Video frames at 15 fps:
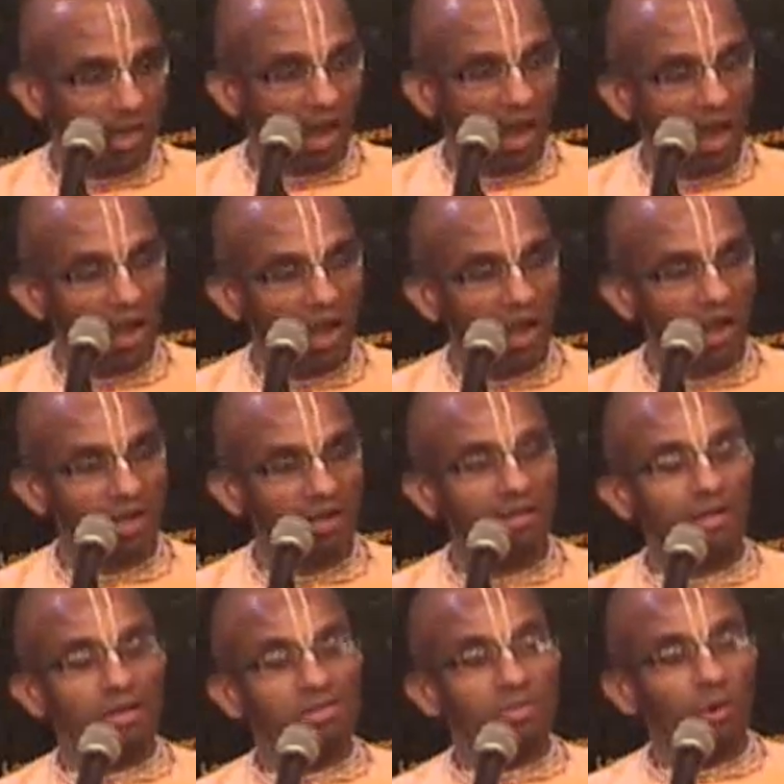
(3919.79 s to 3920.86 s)
And
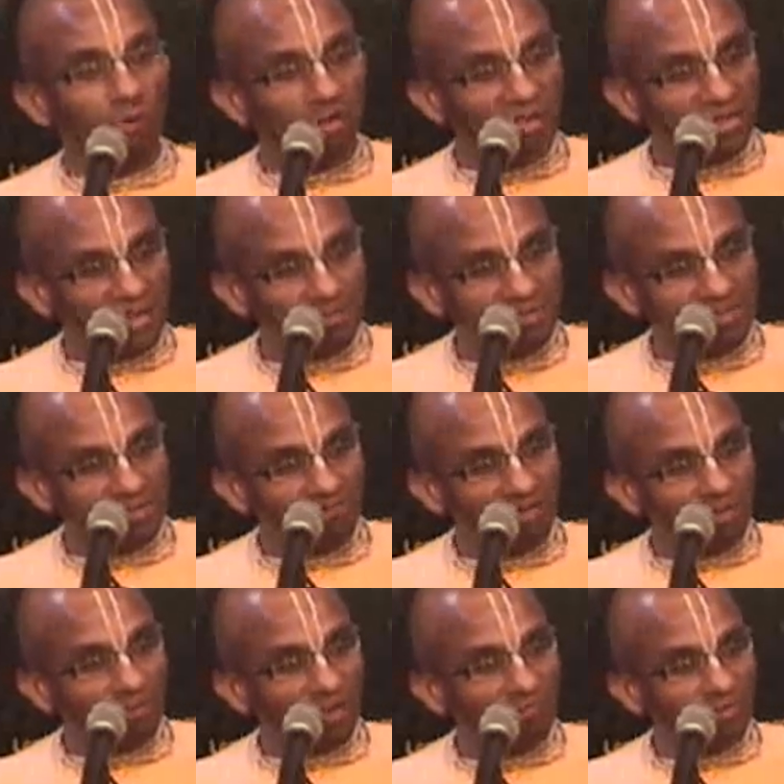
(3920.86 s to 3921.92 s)
the holy name is the
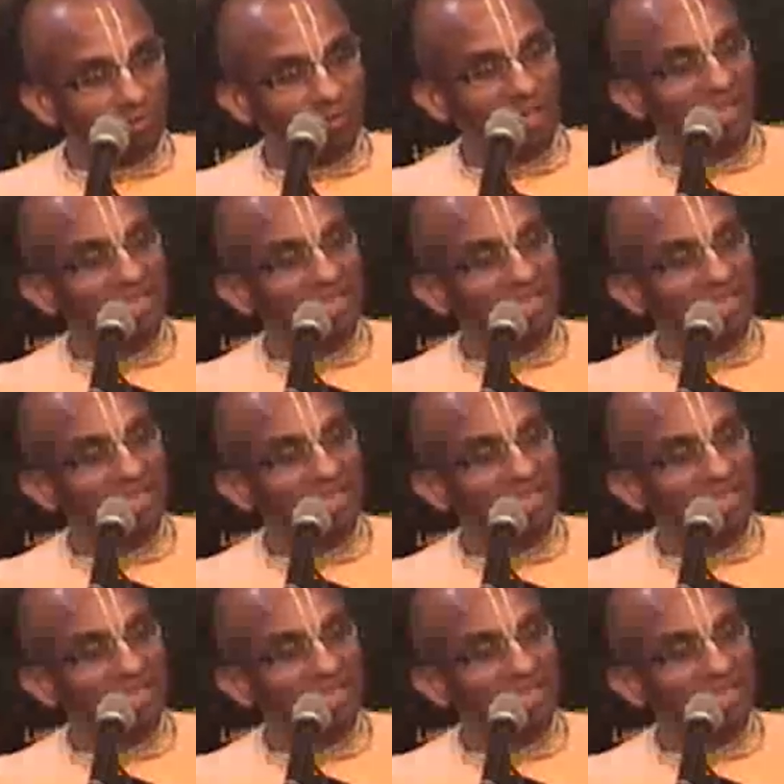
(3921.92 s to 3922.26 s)
way by which we